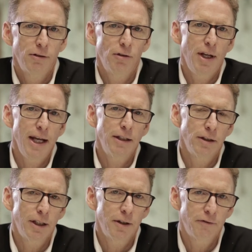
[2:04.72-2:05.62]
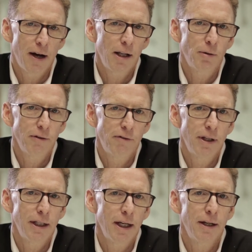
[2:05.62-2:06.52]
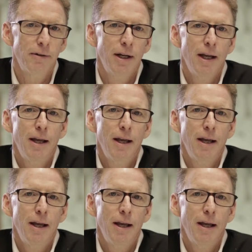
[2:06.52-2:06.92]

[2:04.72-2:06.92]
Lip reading: So take a look at the following video,